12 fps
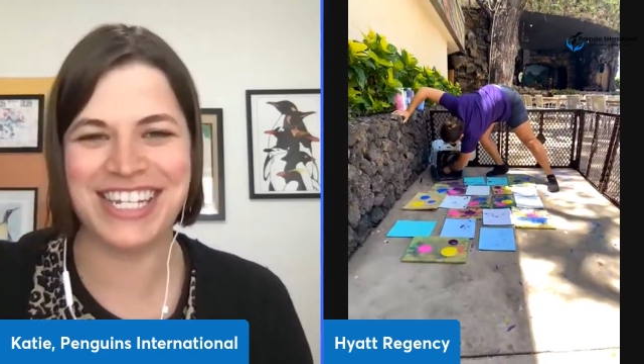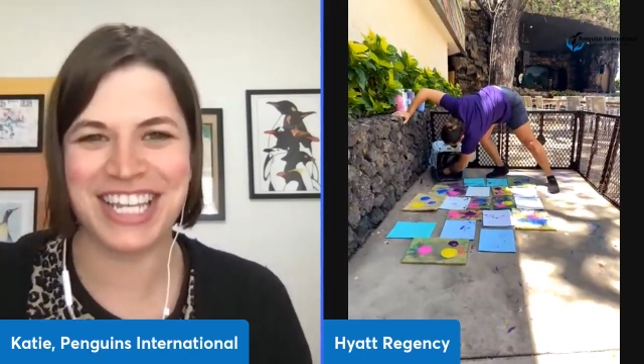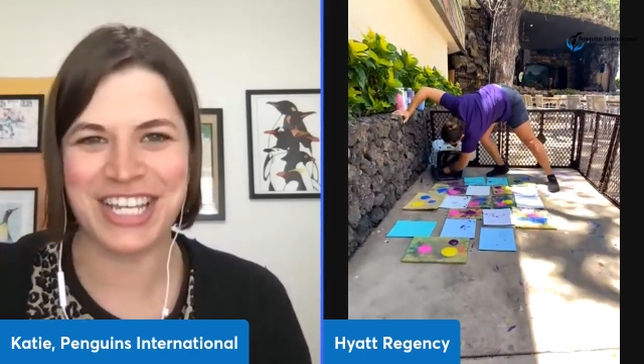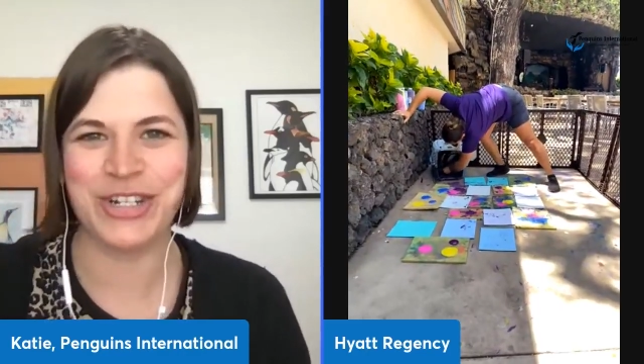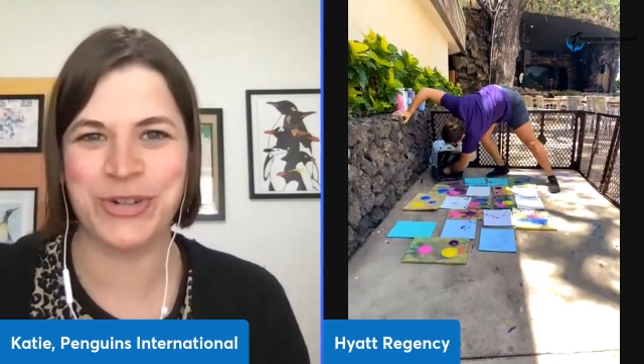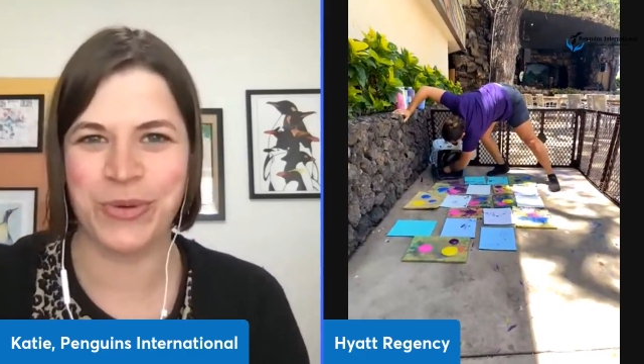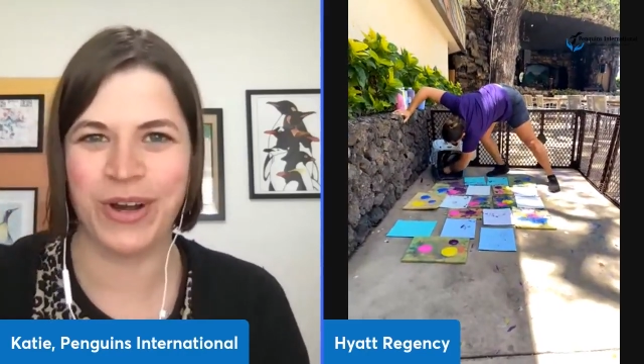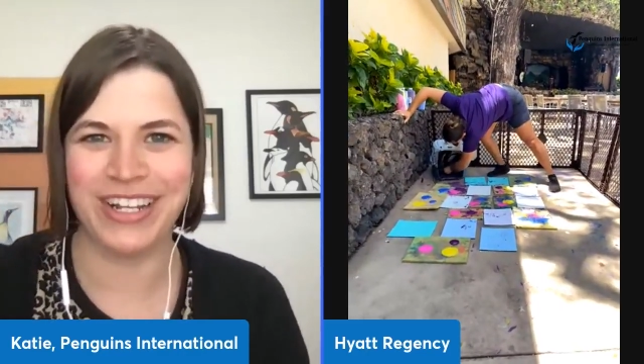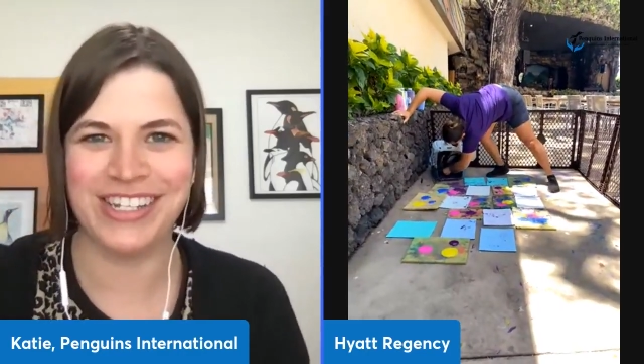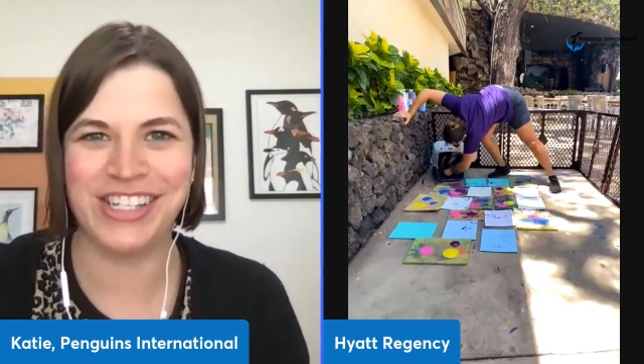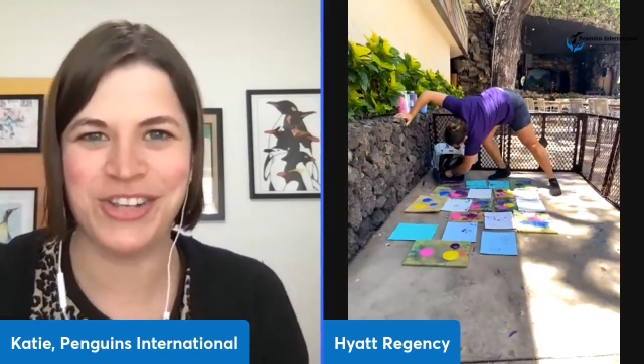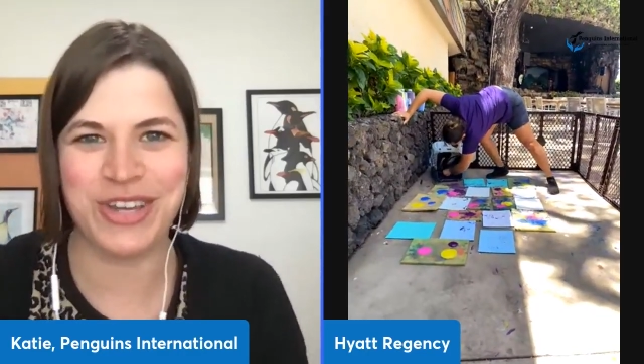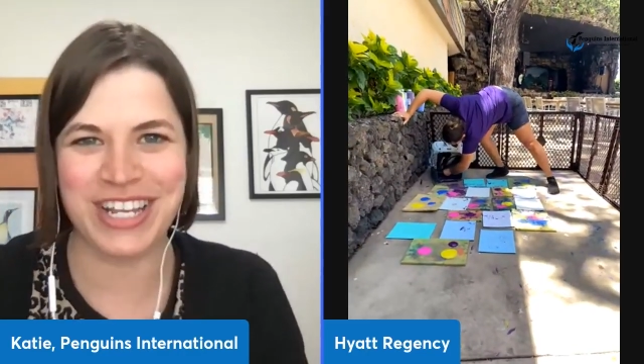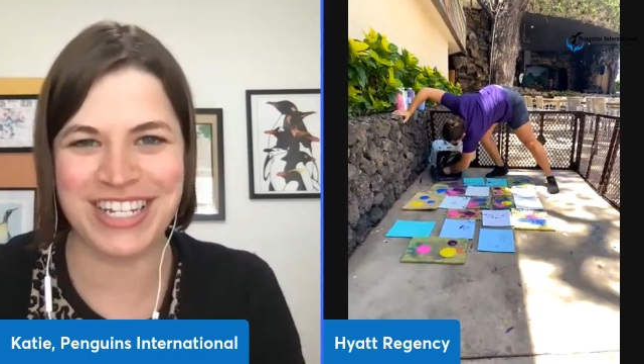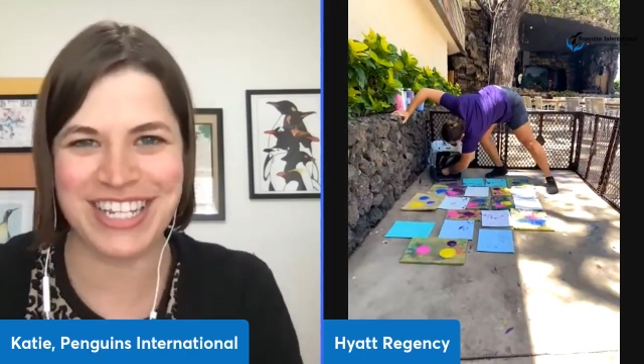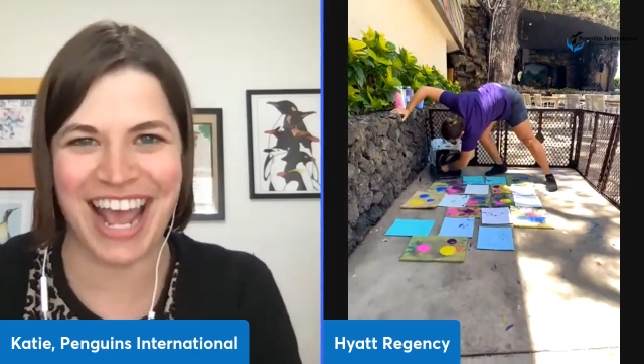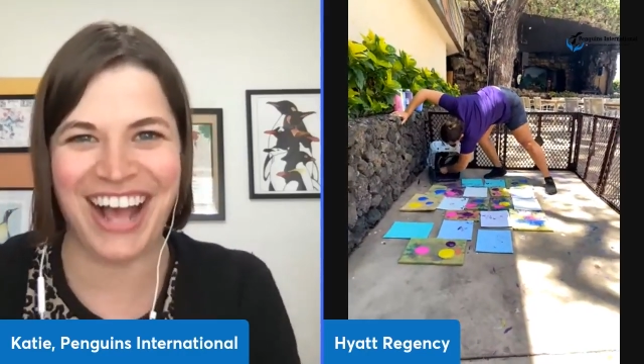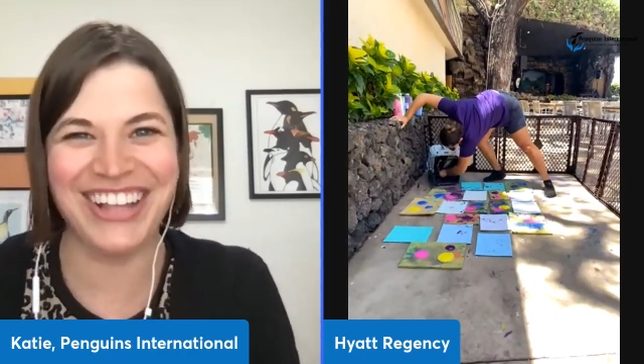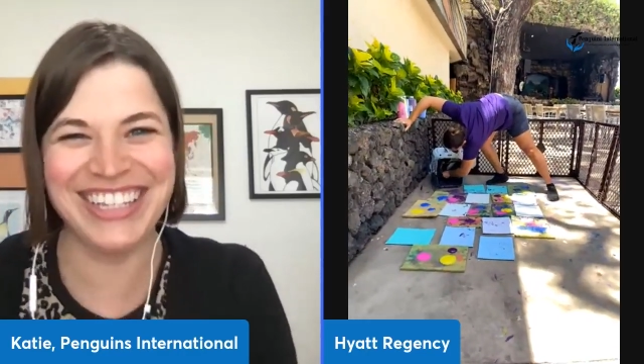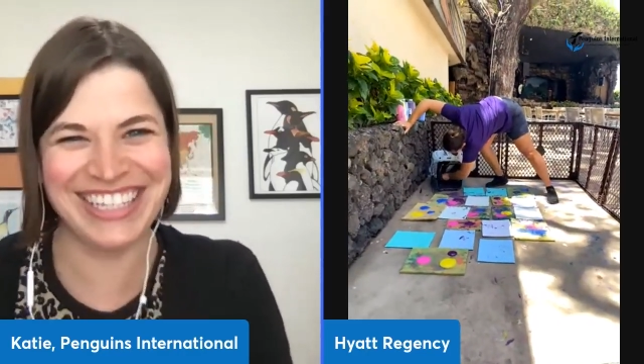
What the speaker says: to each one so you can tell?